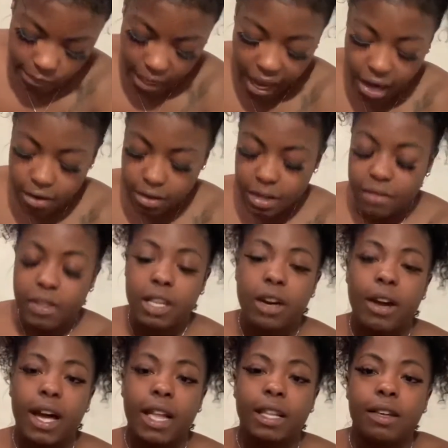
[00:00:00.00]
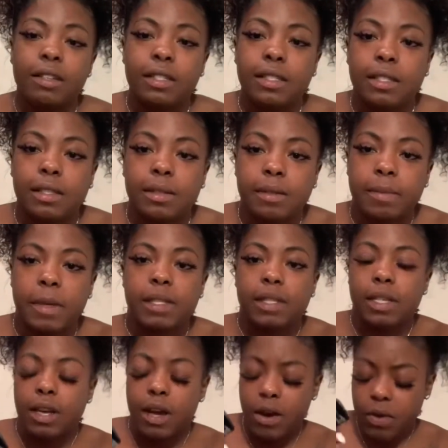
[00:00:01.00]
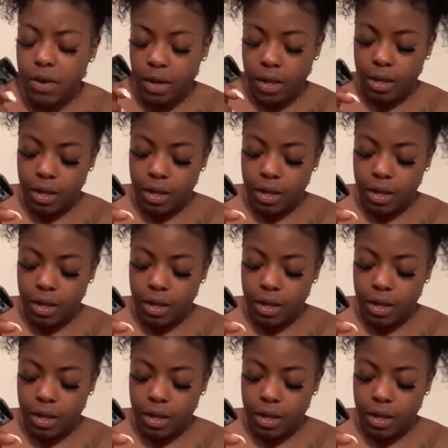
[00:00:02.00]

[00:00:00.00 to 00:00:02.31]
I don't even know how long this is supposed to go.